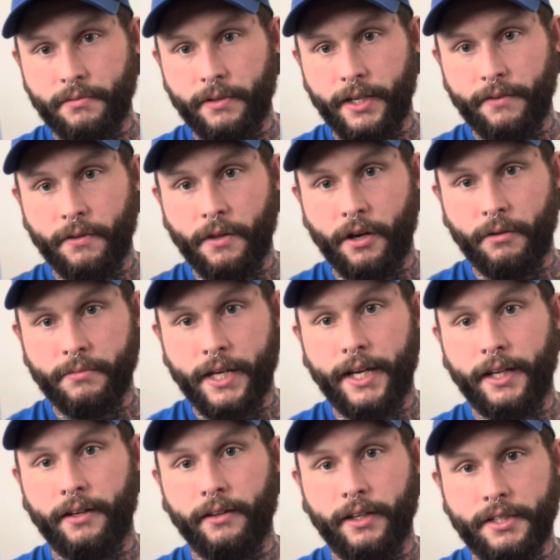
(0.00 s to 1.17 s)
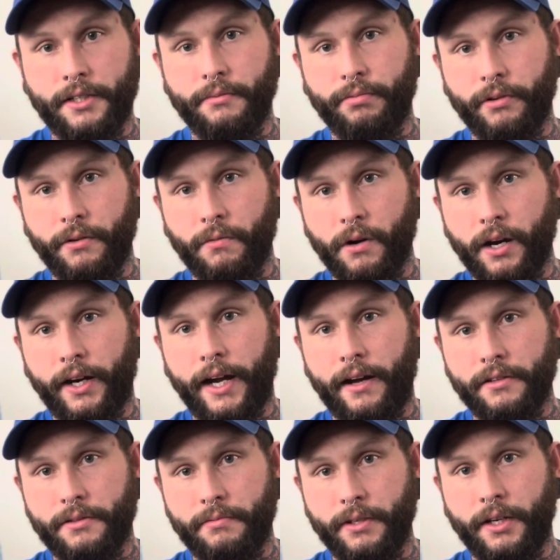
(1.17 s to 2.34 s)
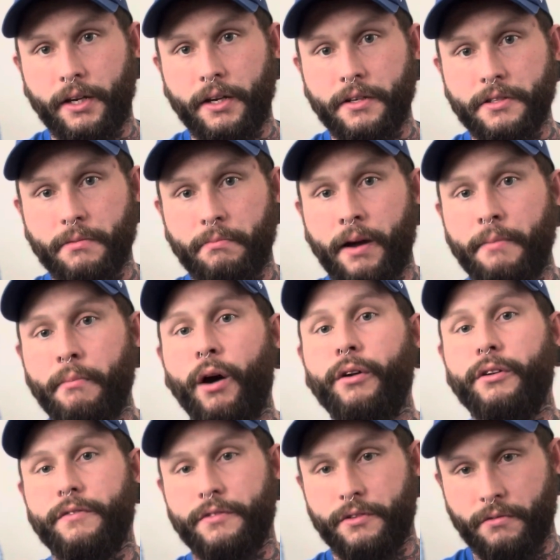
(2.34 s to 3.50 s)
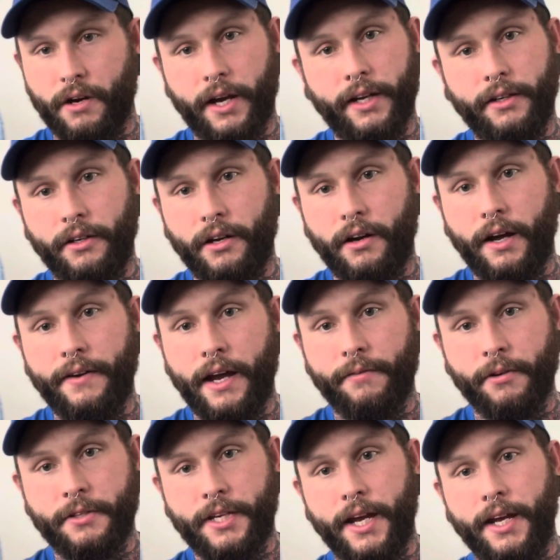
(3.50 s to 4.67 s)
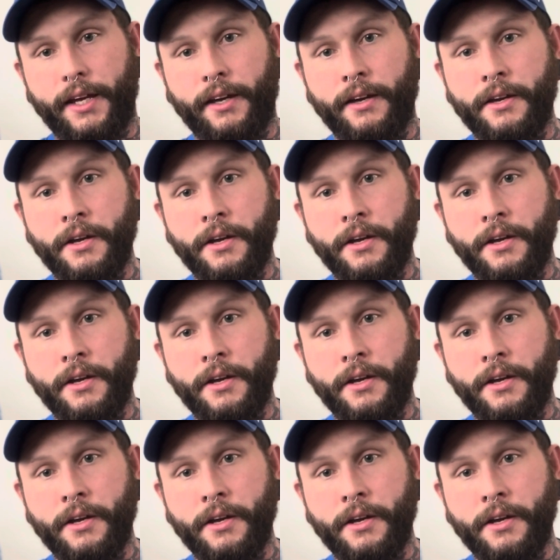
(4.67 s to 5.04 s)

even though I'm taking illicit pre-workouts, because my motives are right. You know, I never take